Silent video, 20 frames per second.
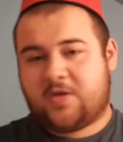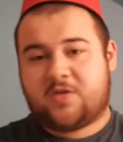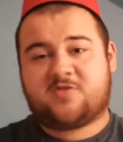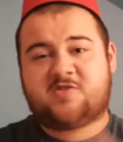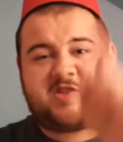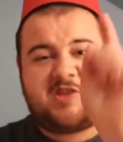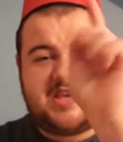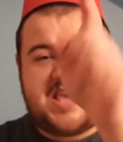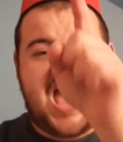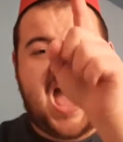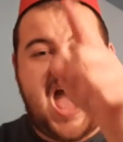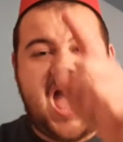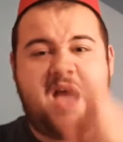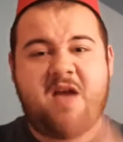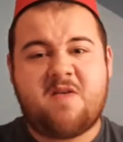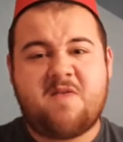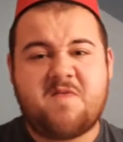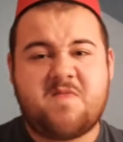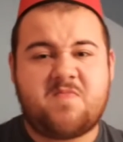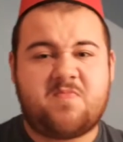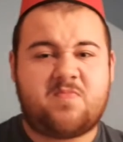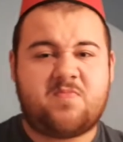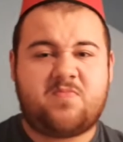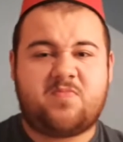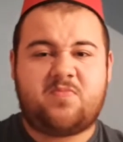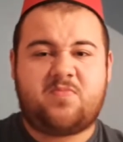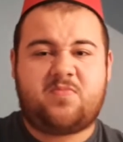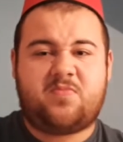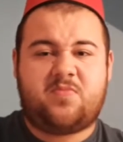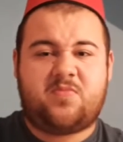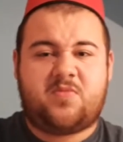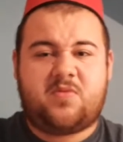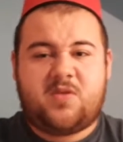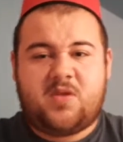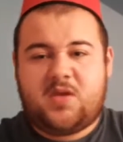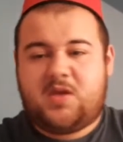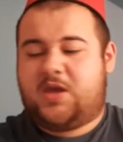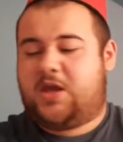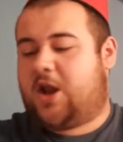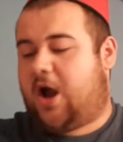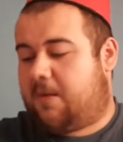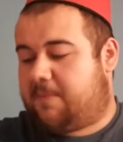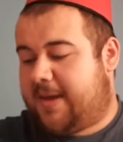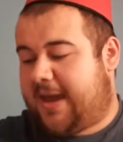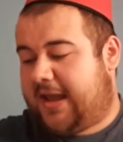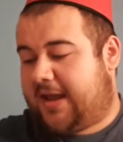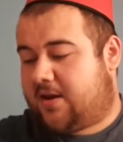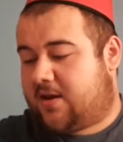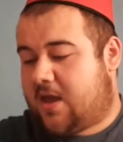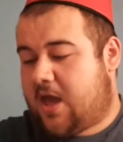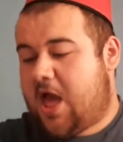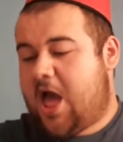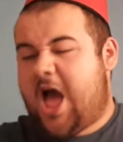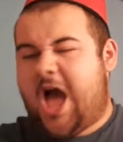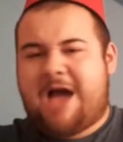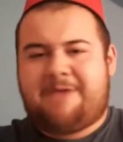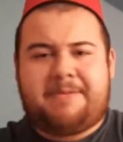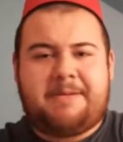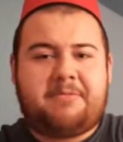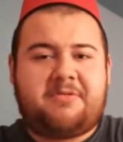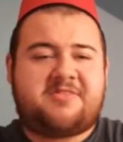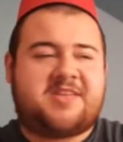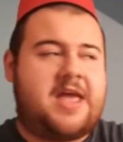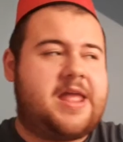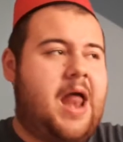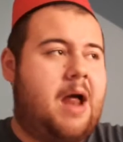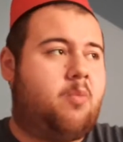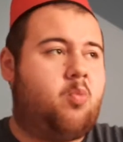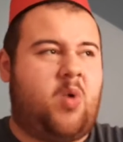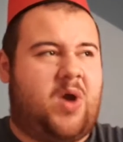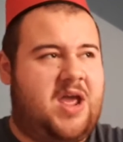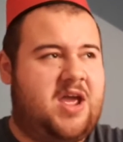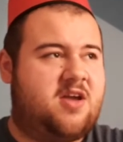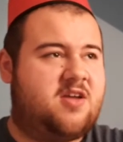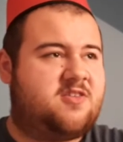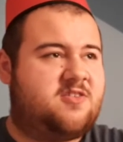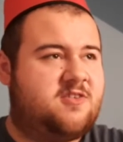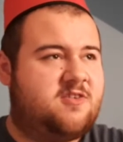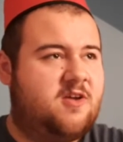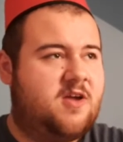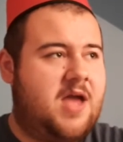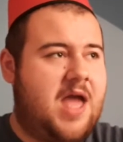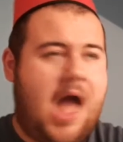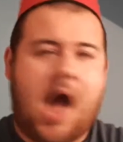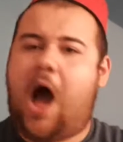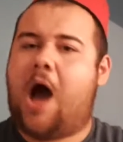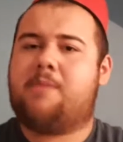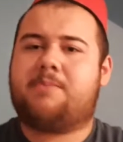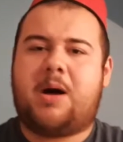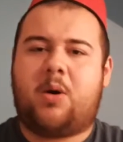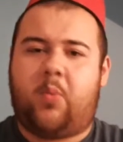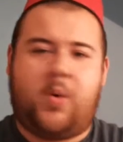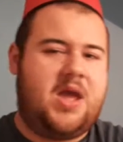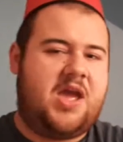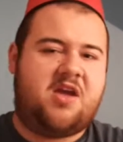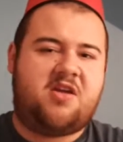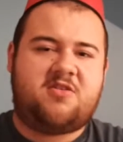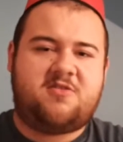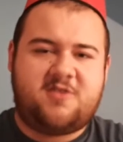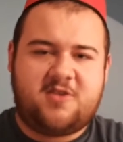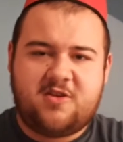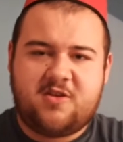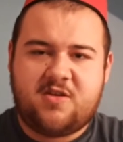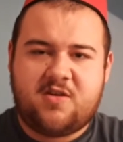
So yeah. You know what I mean? And people say I'm weird. How am I weird?